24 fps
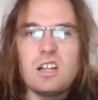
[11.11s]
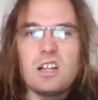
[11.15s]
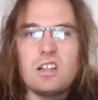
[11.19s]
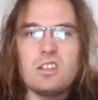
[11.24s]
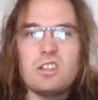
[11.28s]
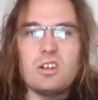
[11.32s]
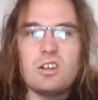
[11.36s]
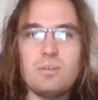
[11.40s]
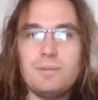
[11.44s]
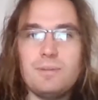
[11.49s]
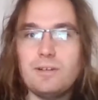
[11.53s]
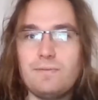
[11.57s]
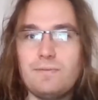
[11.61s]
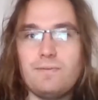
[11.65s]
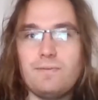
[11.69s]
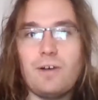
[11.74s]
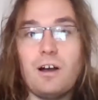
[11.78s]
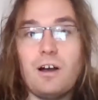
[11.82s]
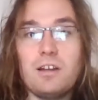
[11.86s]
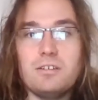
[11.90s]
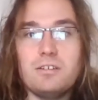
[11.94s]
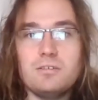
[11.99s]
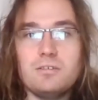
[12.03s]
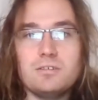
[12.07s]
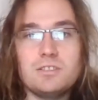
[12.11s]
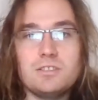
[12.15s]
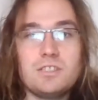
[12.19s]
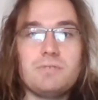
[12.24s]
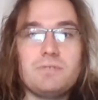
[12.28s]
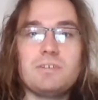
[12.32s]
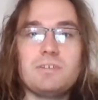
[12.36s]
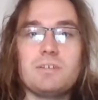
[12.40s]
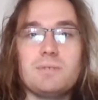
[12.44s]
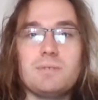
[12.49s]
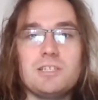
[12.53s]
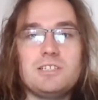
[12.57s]
little bit of fun,
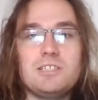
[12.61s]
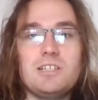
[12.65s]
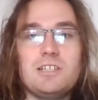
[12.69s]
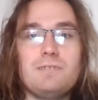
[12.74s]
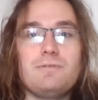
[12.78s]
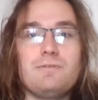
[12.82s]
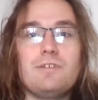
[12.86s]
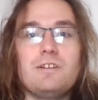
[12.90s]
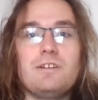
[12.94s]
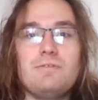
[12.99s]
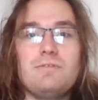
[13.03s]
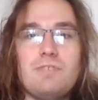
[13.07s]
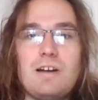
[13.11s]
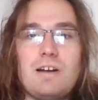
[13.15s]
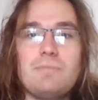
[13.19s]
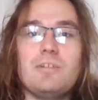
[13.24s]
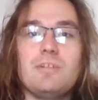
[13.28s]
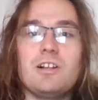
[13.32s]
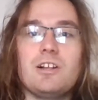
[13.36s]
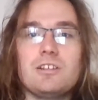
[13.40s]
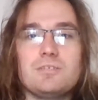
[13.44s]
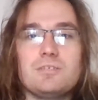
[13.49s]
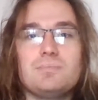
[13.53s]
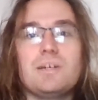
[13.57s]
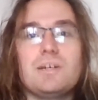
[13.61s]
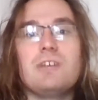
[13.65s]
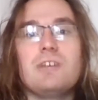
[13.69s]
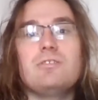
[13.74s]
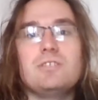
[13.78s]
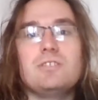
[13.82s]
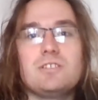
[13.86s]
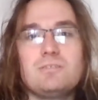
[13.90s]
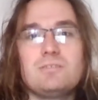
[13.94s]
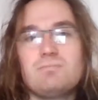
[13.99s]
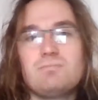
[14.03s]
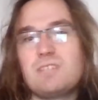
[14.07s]
something a bit different. Rambling's About
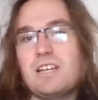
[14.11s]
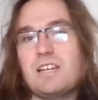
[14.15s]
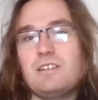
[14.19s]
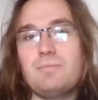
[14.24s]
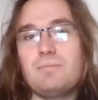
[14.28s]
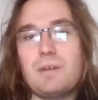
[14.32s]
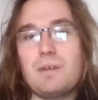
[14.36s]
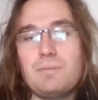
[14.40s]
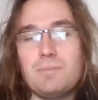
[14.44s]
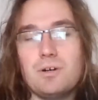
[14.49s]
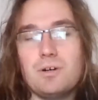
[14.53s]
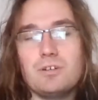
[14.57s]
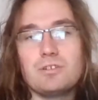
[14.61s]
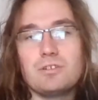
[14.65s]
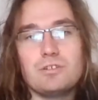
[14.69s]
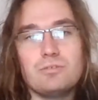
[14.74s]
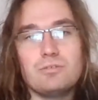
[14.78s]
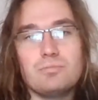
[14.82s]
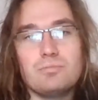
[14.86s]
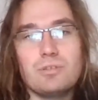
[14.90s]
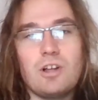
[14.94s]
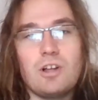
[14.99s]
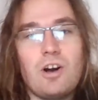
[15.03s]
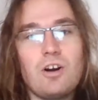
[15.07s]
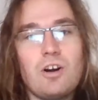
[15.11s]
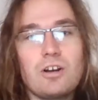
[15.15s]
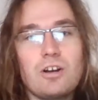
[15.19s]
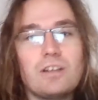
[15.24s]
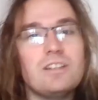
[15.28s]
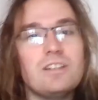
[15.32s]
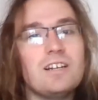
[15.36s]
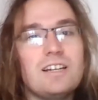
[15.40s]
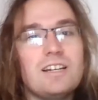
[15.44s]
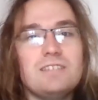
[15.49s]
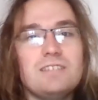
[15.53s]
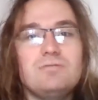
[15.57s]
is kind of my personal blog,
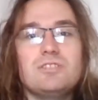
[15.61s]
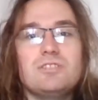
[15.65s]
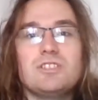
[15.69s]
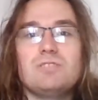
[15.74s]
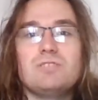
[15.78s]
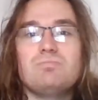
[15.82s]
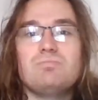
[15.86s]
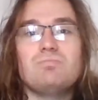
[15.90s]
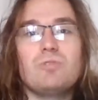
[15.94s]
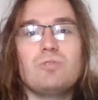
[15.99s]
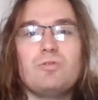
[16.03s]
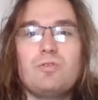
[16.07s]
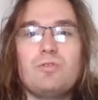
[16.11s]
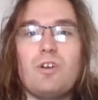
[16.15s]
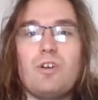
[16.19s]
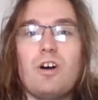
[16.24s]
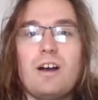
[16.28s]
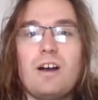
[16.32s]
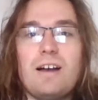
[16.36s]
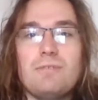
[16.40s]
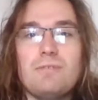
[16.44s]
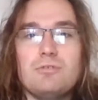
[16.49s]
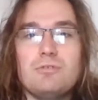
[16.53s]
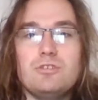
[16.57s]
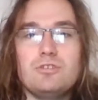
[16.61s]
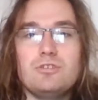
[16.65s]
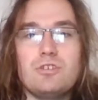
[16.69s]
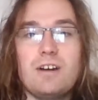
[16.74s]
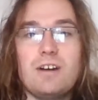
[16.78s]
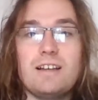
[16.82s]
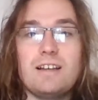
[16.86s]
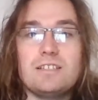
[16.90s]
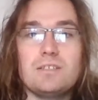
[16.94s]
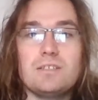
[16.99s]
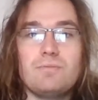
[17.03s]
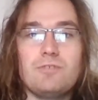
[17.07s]
and I just thought I would
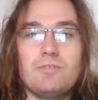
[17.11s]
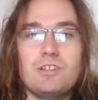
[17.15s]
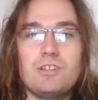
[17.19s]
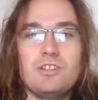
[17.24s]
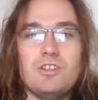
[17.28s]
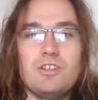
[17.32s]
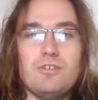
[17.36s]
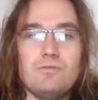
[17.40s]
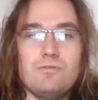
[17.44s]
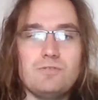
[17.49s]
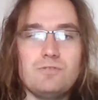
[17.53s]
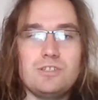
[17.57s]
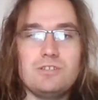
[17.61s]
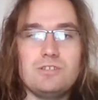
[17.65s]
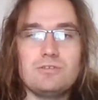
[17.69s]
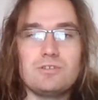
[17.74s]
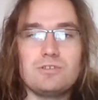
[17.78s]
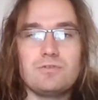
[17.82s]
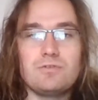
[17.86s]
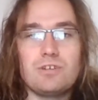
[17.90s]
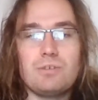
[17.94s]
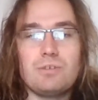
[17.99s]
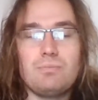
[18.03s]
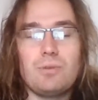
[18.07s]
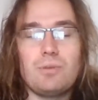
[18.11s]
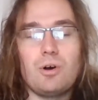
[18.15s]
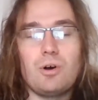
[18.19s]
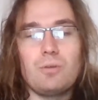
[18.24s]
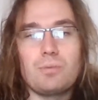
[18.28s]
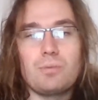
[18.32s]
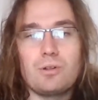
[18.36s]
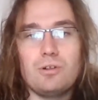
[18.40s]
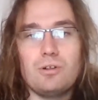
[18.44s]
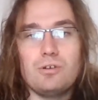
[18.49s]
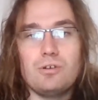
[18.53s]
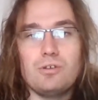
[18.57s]
try something new. Videos are very
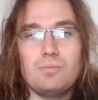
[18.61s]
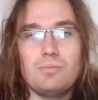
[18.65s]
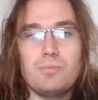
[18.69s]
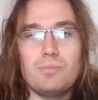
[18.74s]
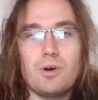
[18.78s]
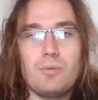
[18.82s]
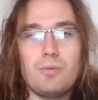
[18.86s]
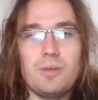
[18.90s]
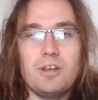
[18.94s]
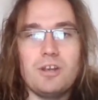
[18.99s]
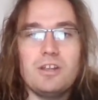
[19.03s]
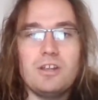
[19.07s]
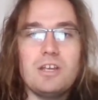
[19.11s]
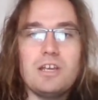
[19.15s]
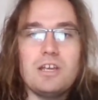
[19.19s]
popular at the moment.